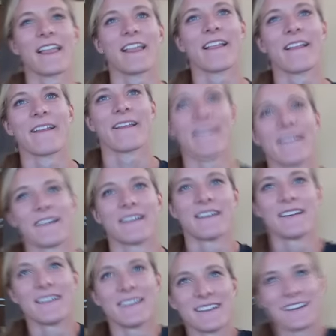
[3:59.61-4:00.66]
the
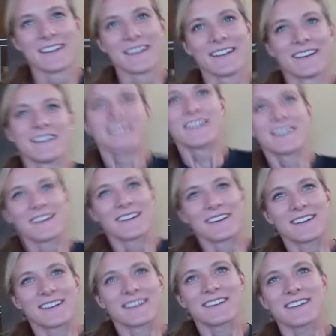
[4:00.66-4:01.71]
Zika or anything like that, does any
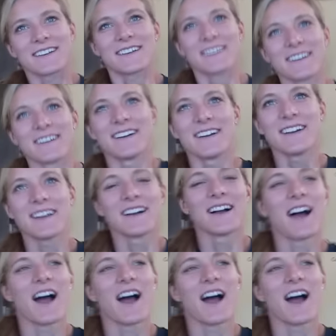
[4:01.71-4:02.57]
of that worry you?